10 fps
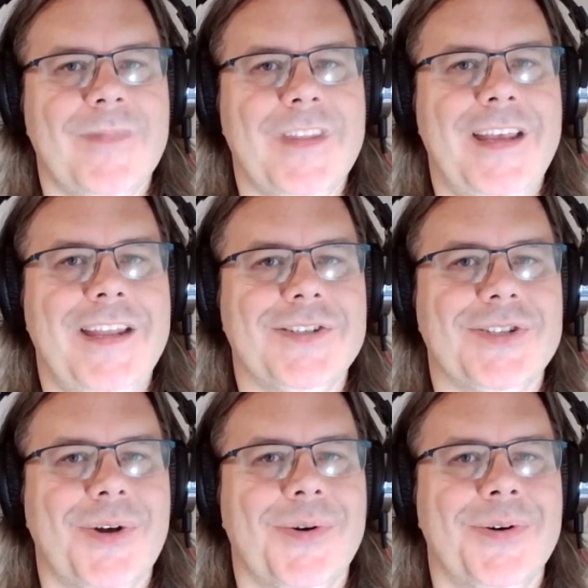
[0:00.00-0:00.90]
And
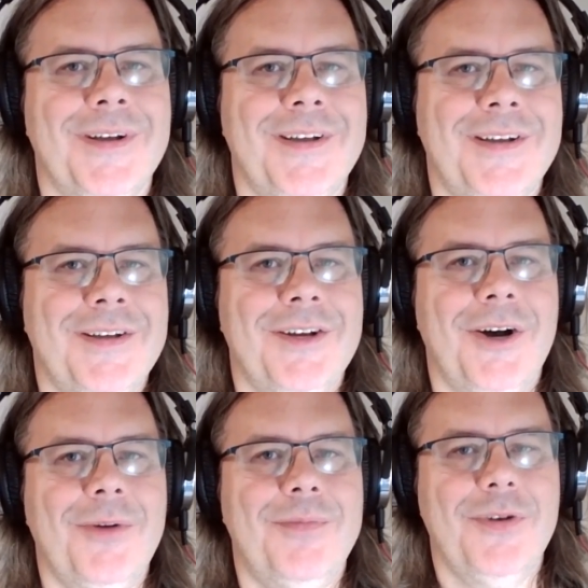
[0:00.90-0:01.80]
so
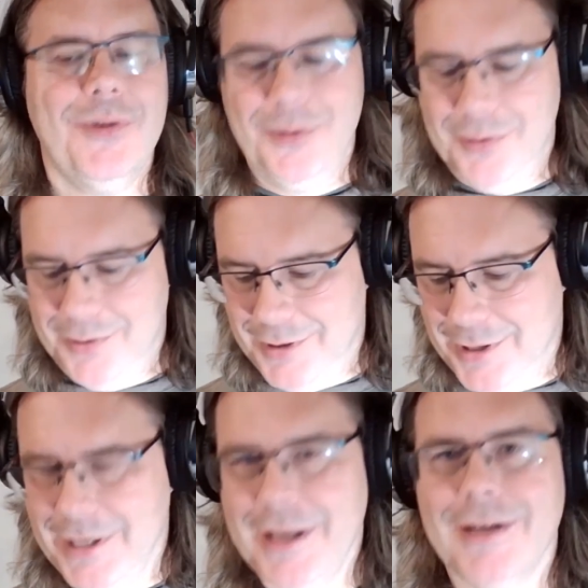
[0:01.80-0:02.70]
hope you
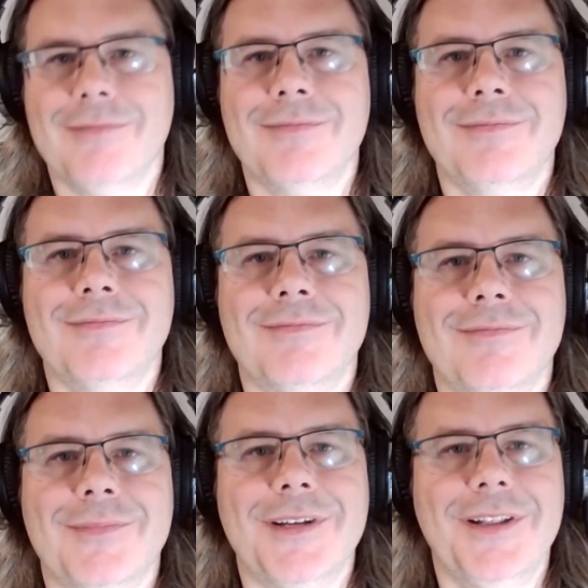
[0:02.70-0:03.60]
can
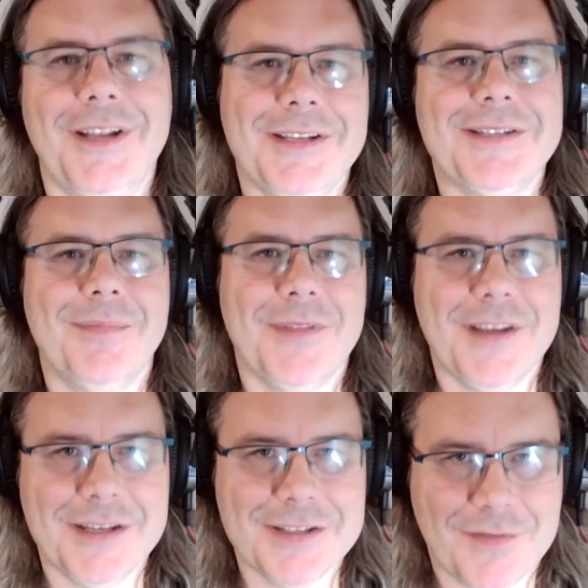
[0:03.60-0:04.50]
glean some
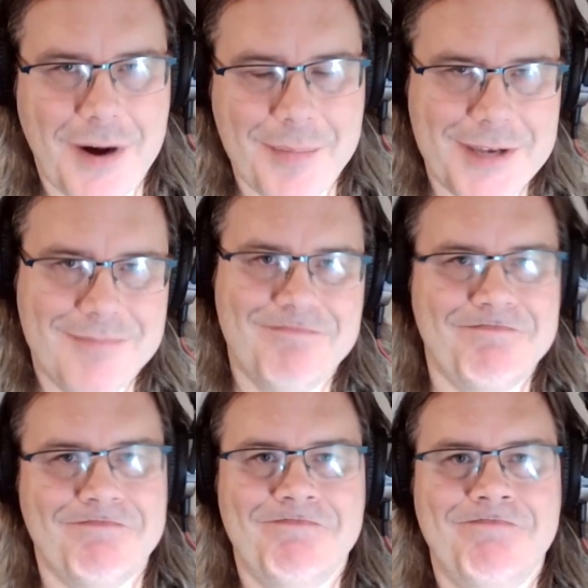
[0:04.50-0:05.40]
things from it.
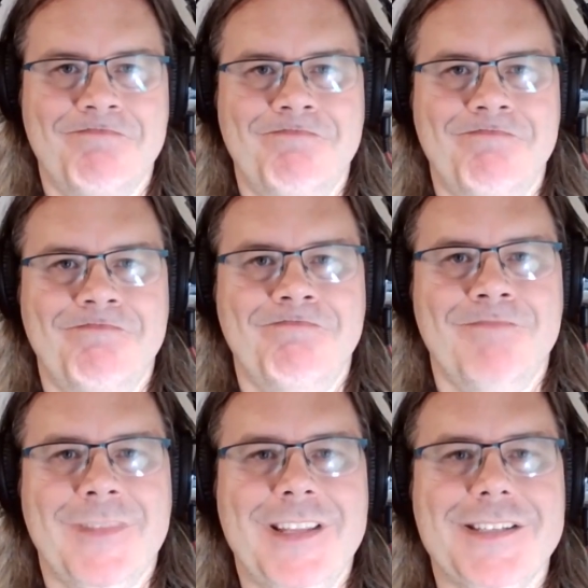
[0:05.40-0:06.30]

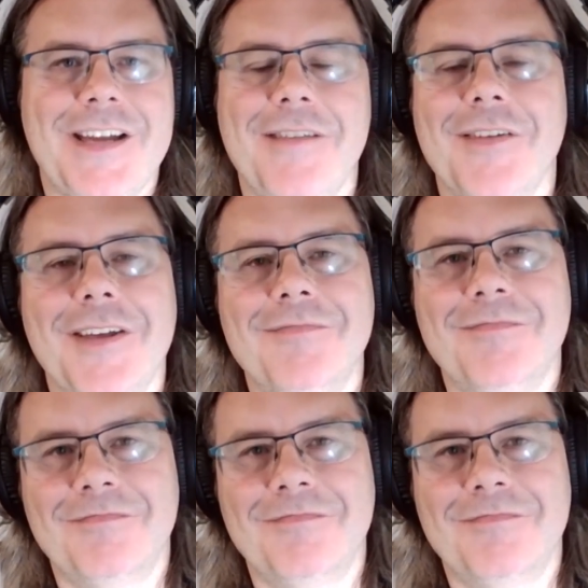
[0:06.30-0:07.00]
Let's dive in.